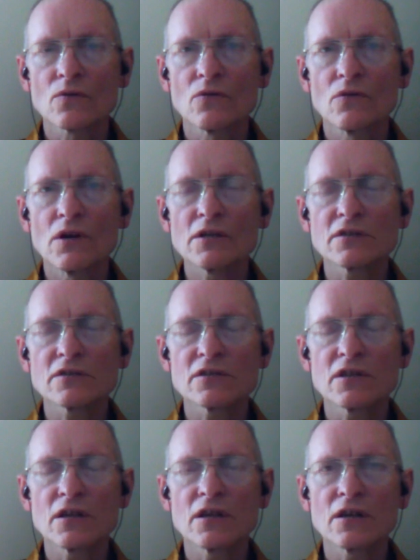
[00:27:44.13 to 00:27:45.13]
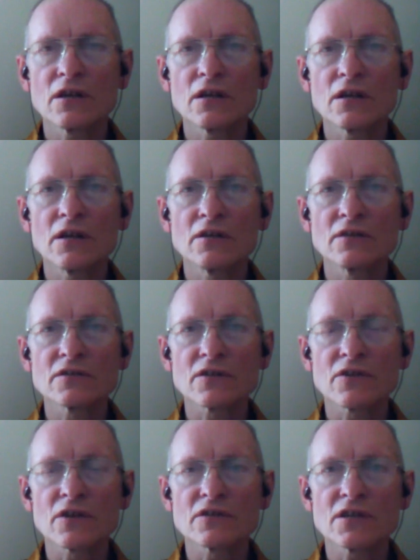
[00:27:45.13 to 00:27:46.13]
Resting into
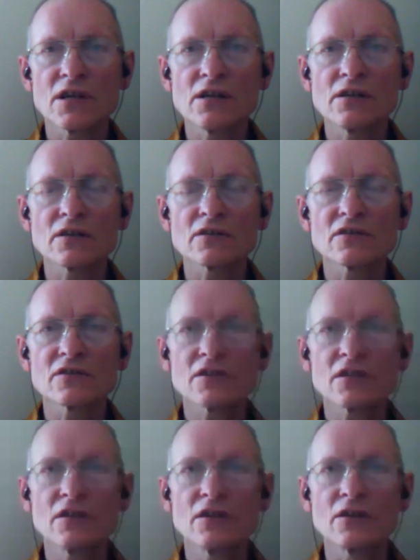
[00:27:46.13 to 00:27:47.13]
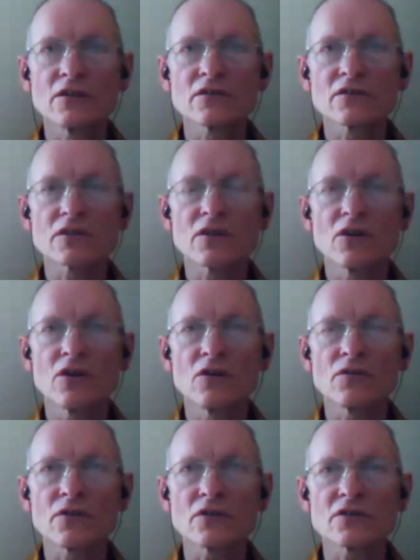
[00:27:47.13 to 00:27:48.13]
the tender stillness
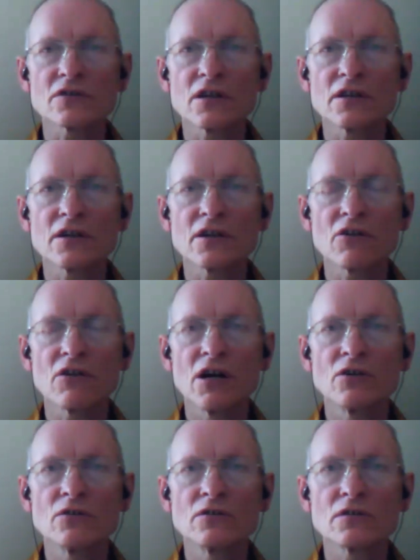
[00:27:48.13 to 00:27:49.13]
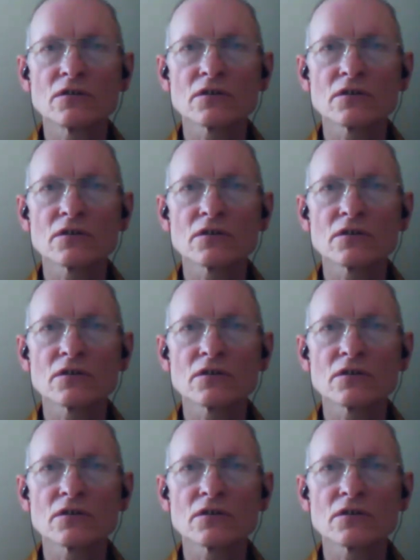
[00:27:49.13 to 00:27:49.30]
of the steady ground.